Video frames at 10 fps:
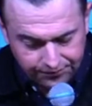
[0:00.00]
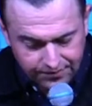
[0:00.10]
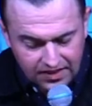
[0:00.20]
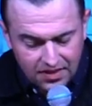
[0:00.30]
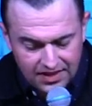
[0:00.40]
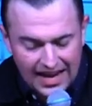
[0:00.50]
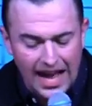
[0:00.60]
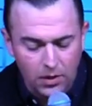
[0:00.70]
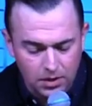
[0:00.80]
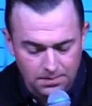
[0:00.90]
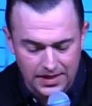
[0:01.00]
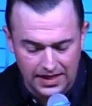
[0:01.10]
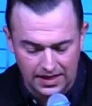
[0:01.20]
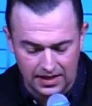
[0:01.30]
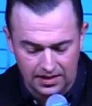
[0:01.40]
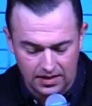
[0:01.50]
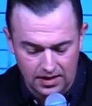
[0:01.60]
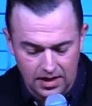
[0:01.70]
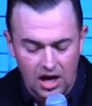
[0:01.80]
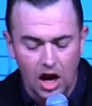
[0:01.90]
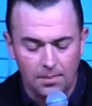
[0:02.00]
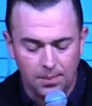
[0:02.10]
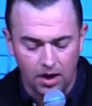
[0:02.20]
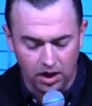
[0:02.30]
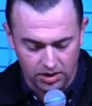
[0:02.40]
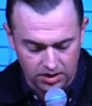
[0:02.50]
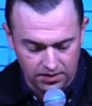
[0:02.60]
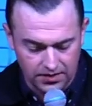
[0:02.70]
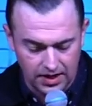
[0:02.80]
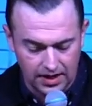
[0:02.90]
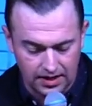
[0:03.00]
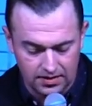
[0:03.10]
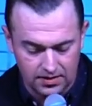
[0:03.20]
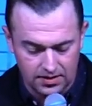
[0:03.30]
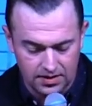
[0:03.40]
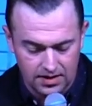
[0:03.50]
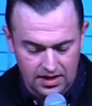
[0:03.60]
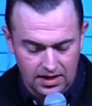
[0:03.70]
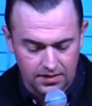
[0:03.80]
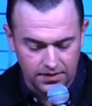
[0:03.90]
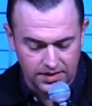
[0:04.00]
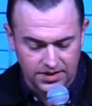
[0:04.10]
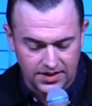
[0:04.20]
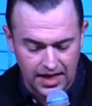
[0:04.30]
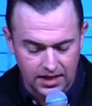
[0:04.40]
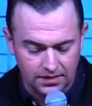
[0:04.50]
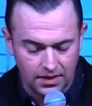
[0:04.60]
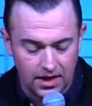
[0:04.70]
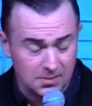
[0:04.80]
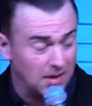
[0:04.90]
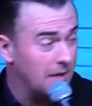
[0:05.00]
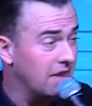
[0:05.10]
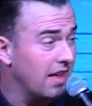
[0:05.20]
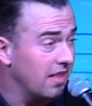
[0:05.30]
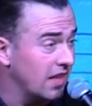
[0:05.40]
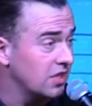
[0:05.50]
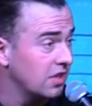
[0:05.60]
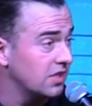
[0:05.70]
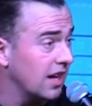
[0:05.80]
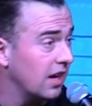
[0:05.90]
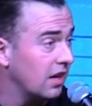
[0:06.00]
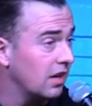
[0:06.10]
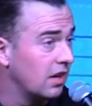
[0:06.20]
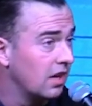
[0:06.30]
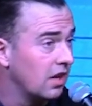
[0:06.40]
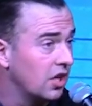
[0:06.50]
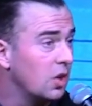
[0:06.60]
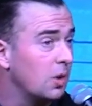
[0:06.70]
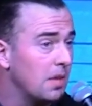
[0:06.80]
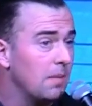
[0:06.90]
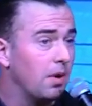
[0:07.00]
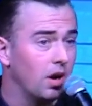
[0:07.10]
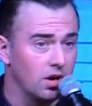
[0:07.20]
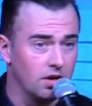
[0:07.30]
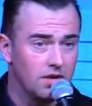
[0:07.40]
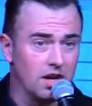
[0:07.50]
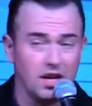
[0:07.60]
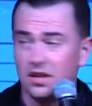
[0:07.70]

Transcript: that I would be a partner of God for the sake of the gospel. How many that, that's your desire? You want to be a partner of God.